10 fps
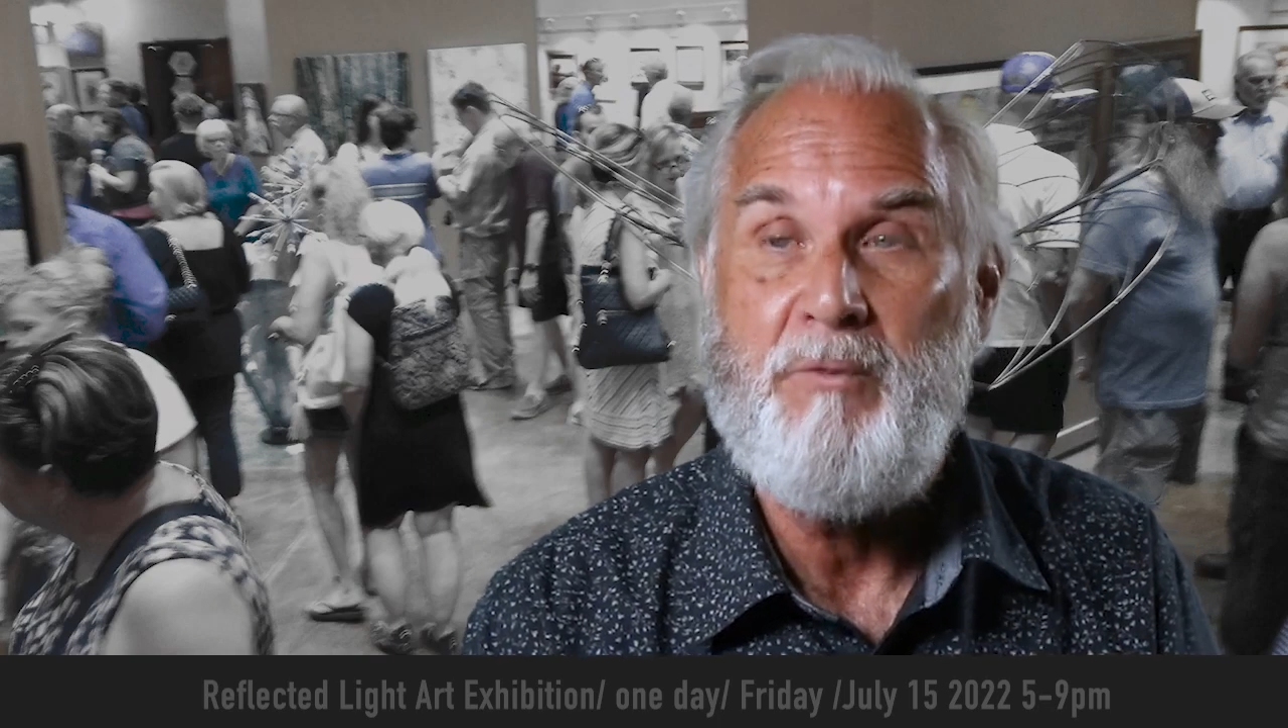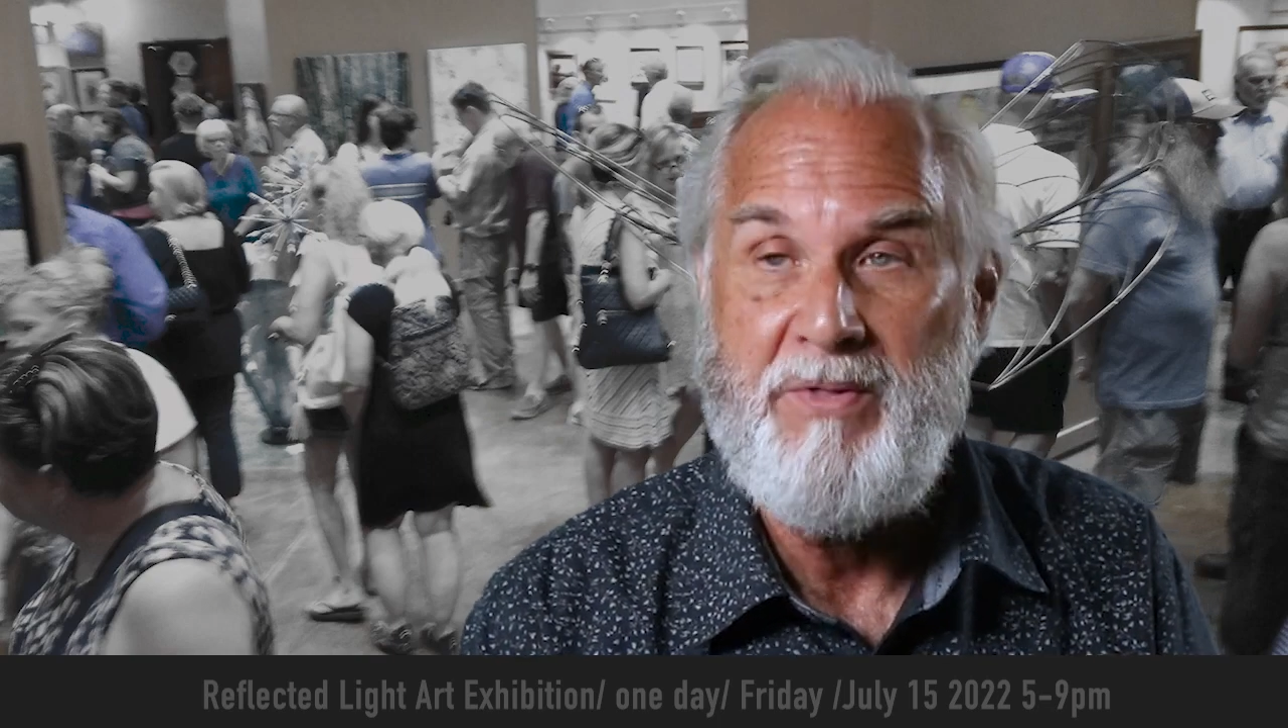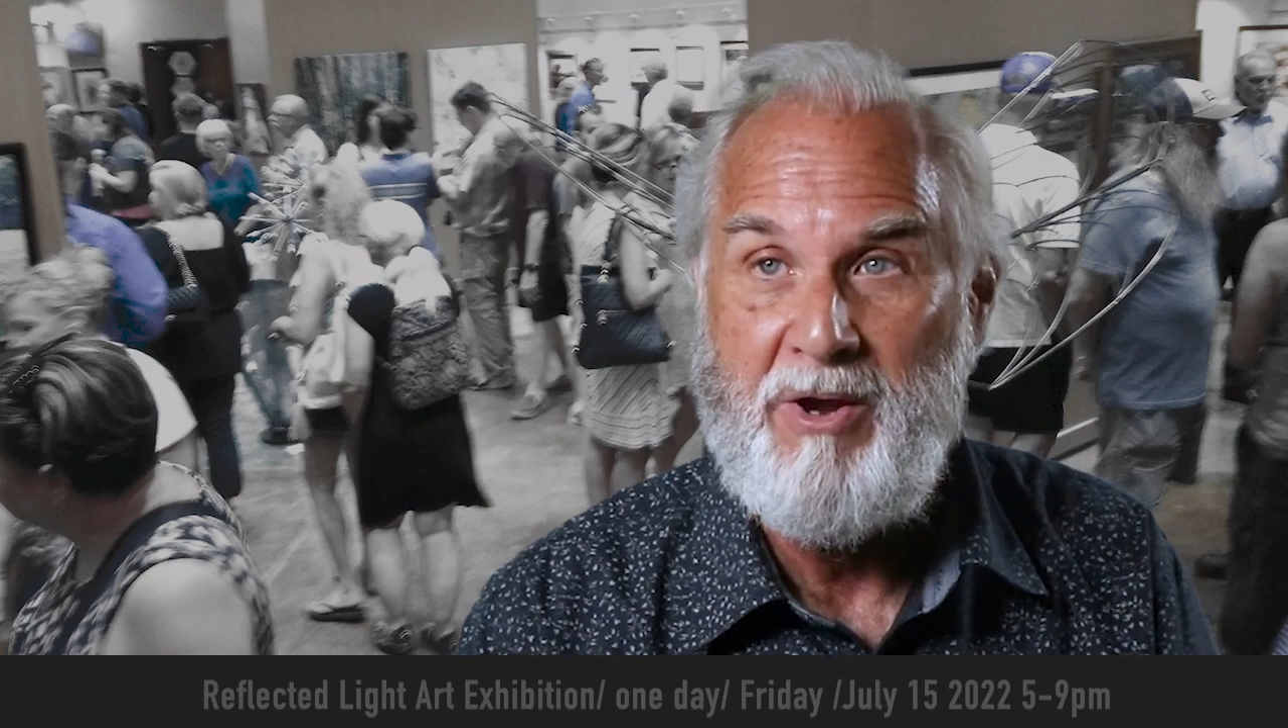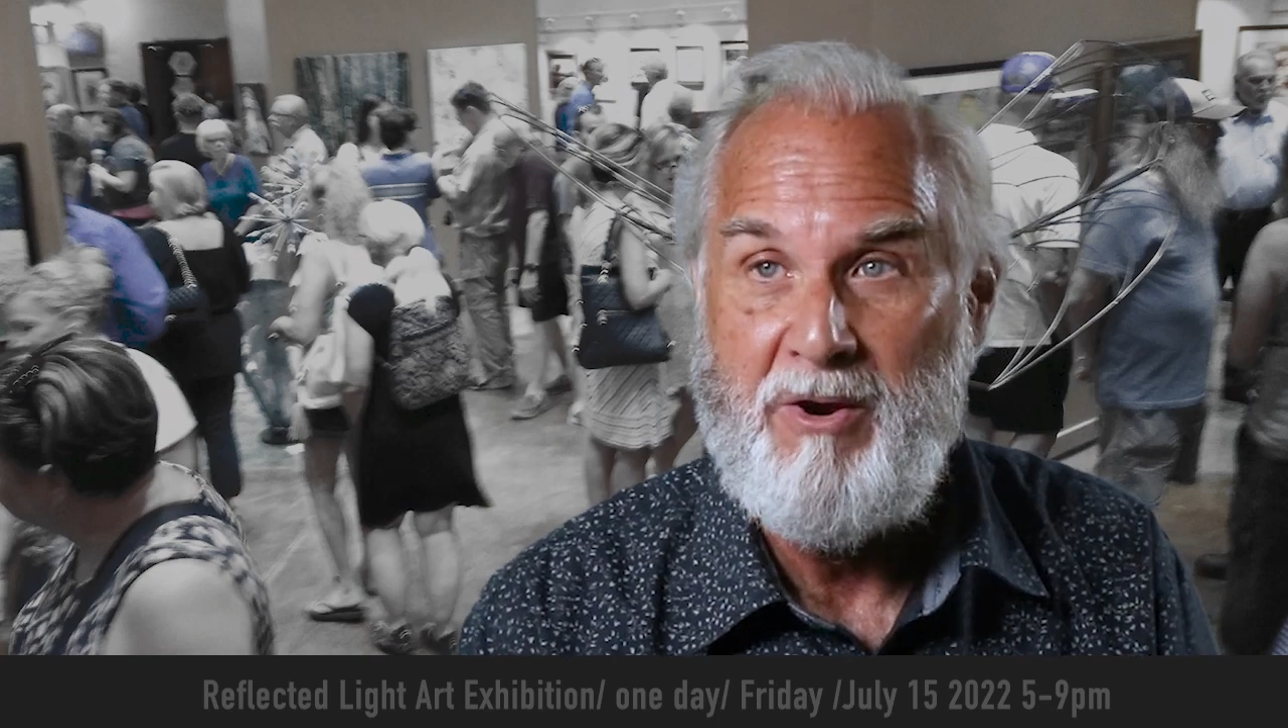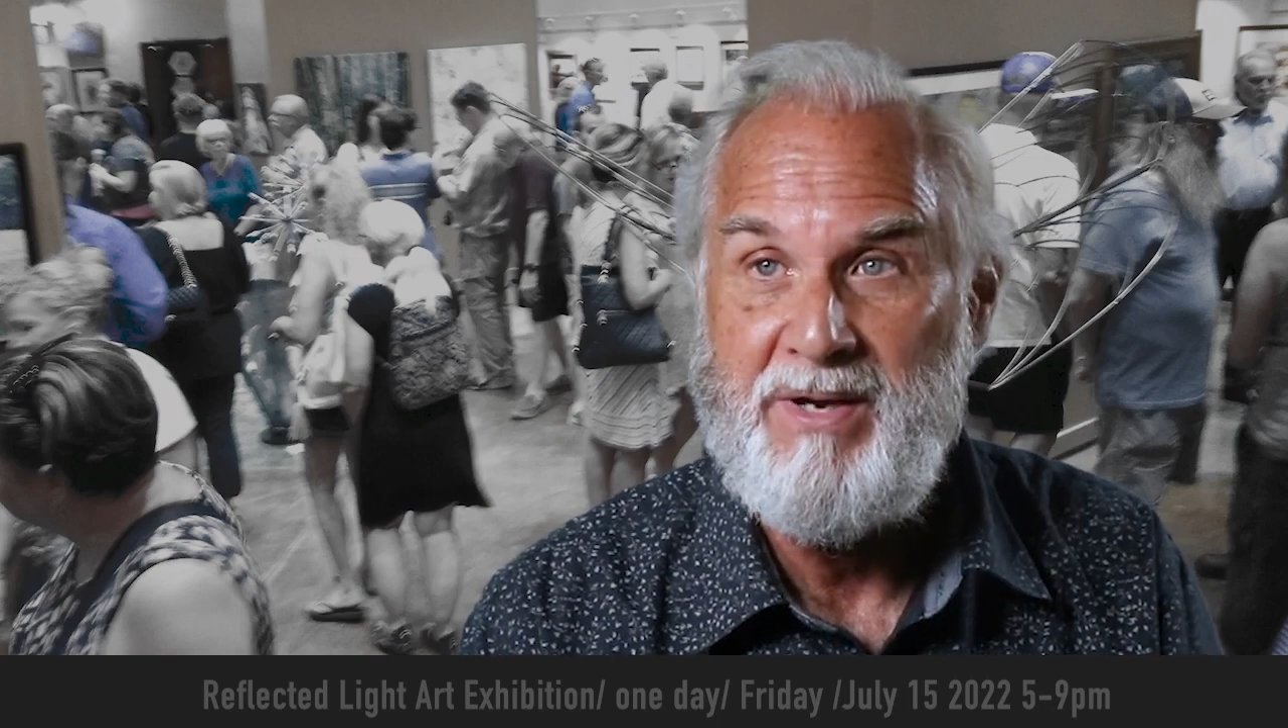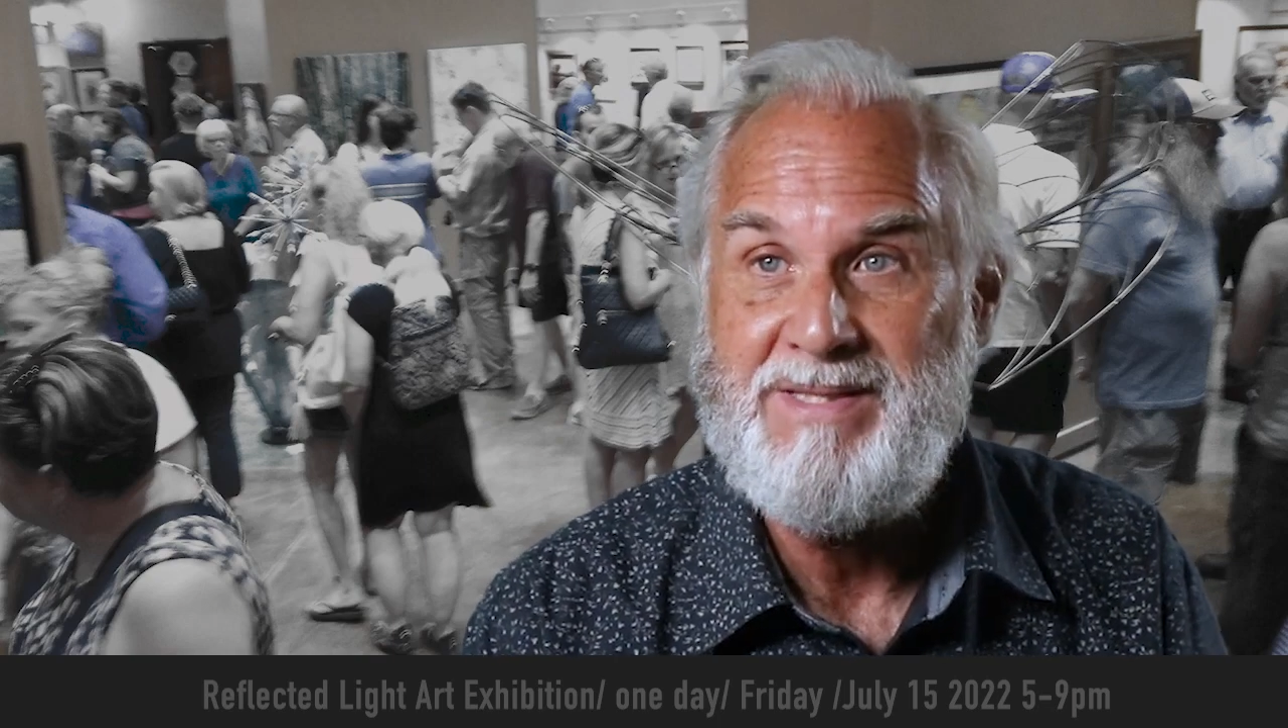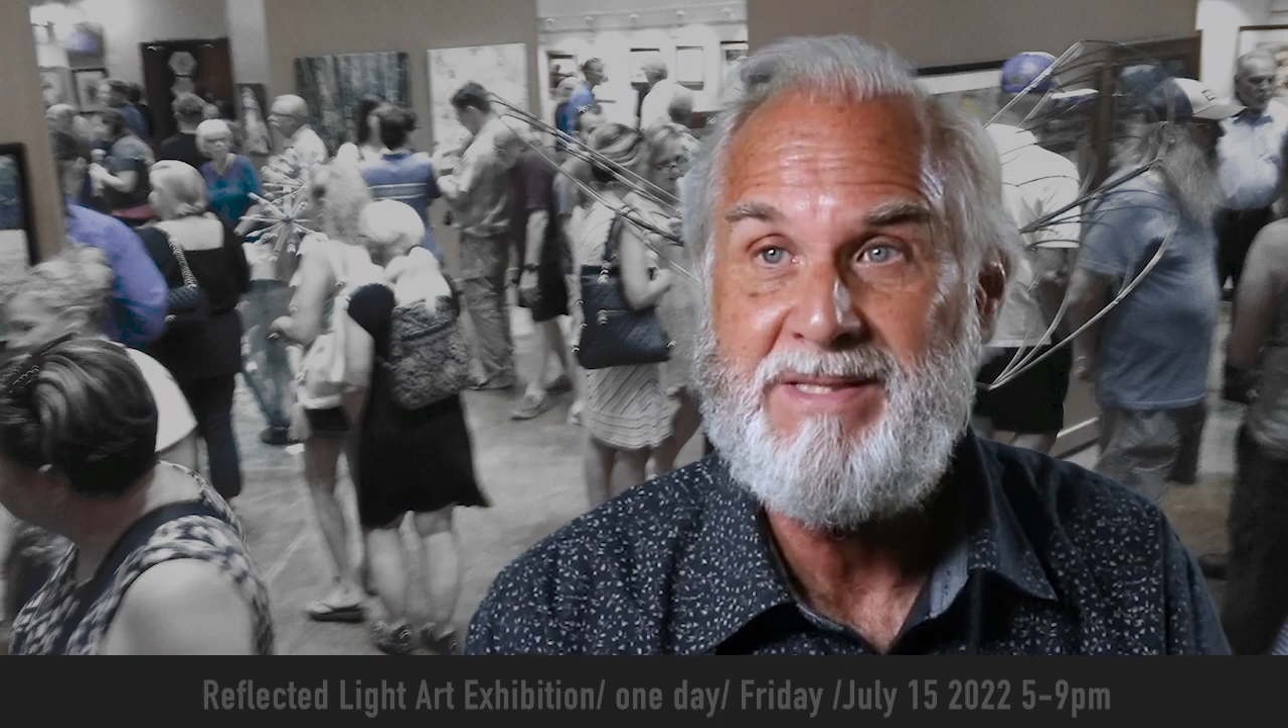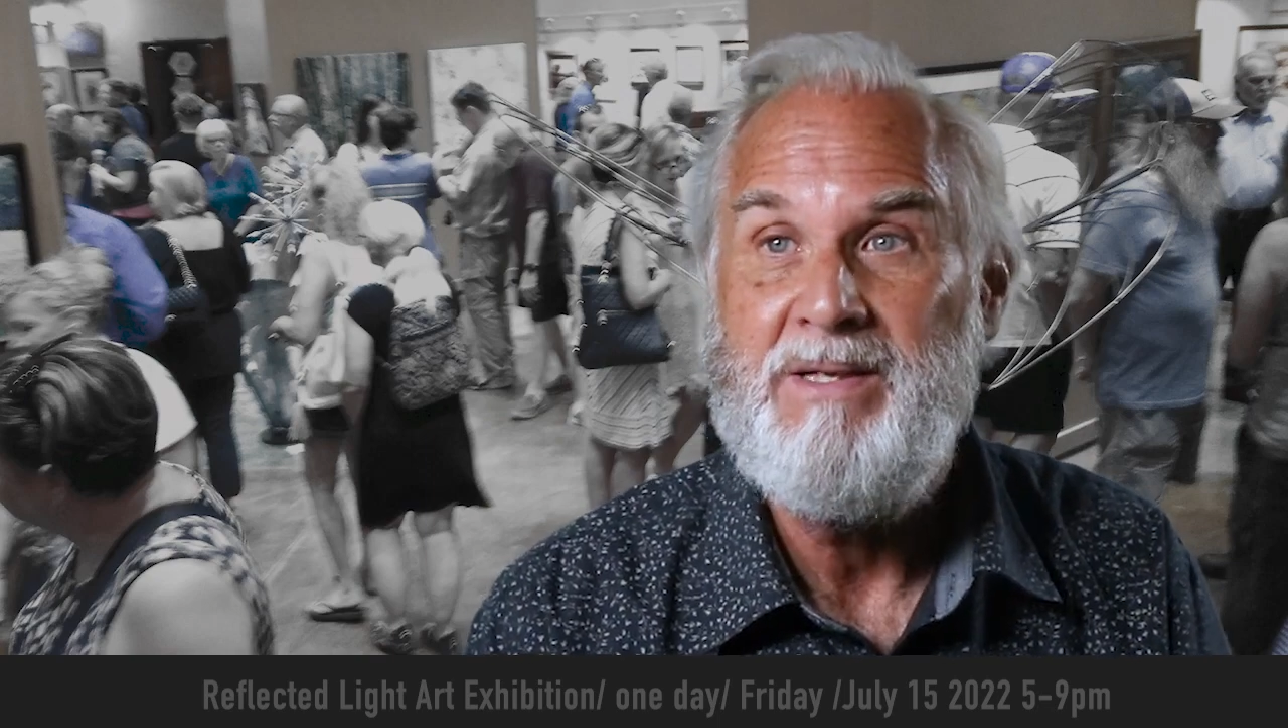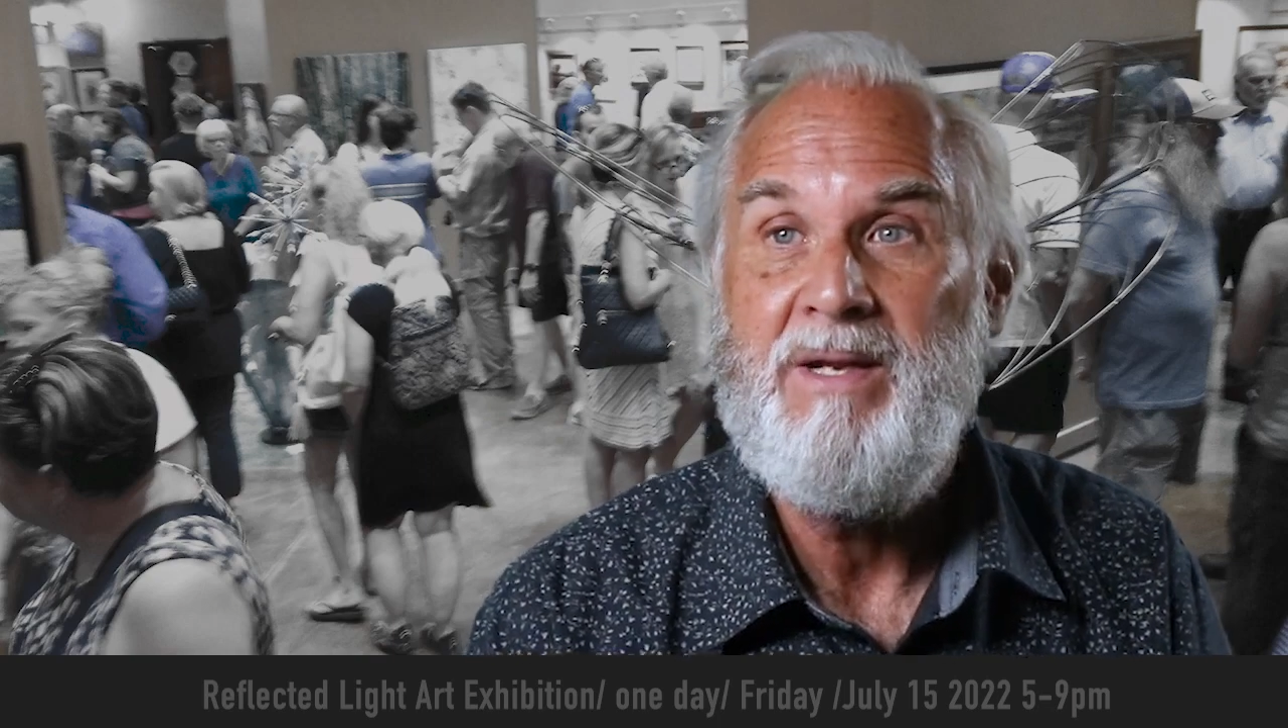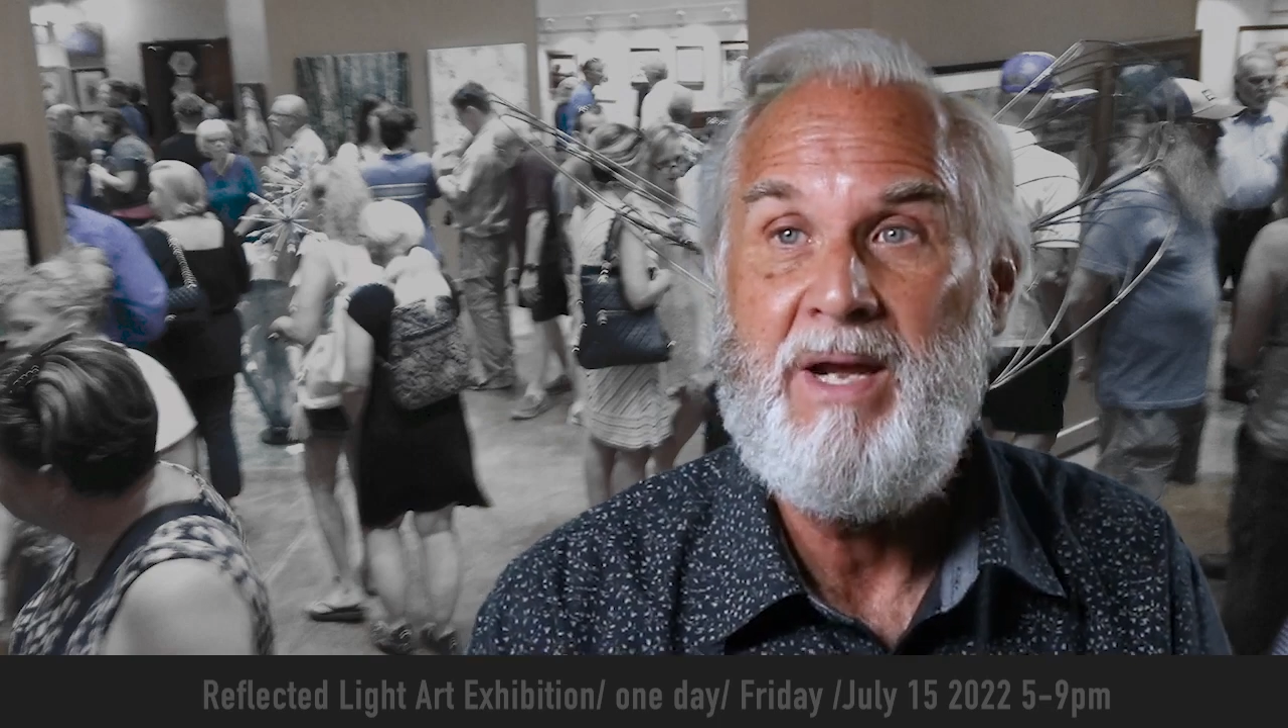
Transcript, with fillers: for the artist